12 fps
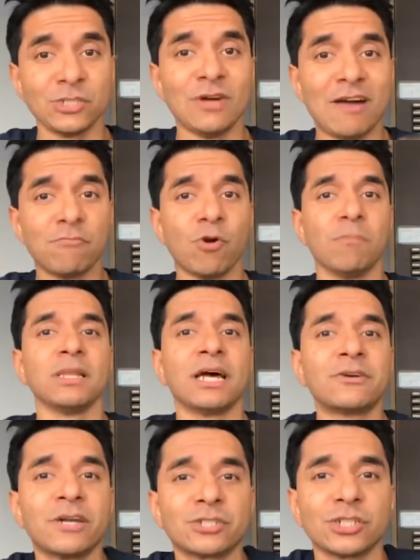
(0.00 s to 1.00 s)
because you have more
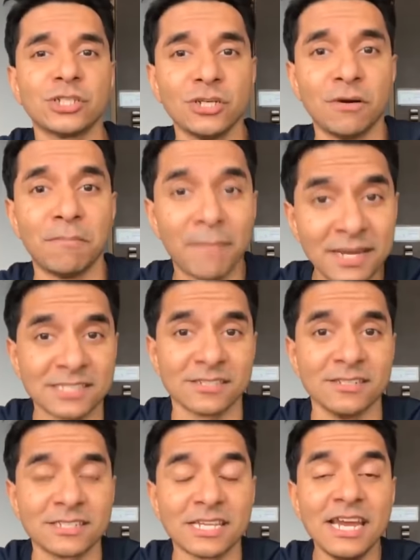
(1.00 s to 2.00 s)
blood rushing to your
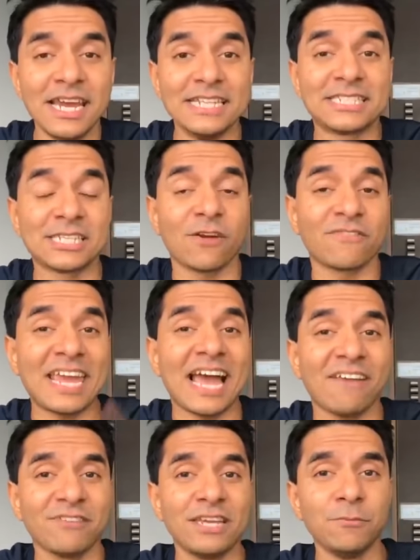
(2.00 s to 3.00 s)
muscles instead of
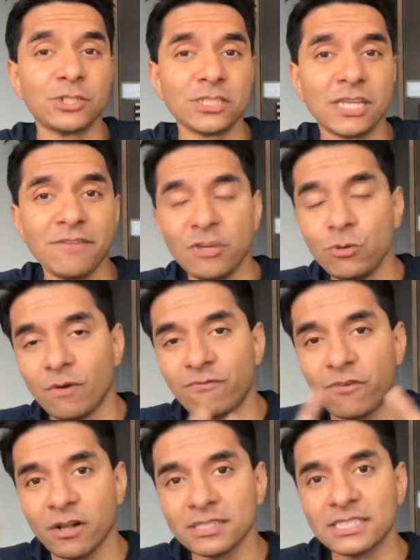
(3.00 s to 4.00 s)
caffeine, which is giving you a
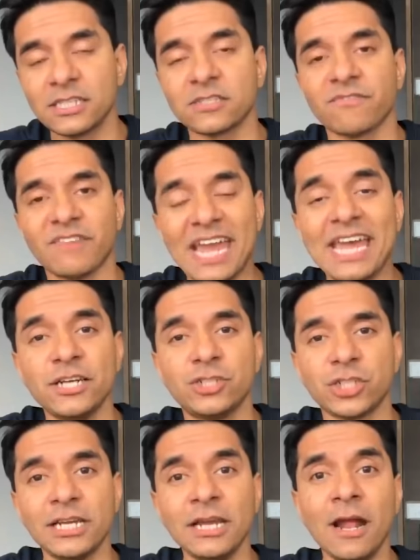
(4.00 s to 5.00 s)
false sense of
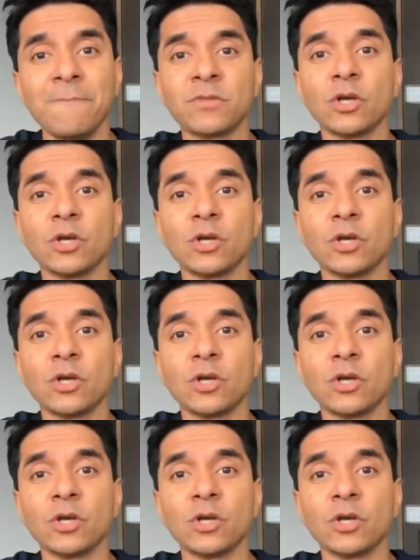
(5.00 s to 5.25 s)
energy,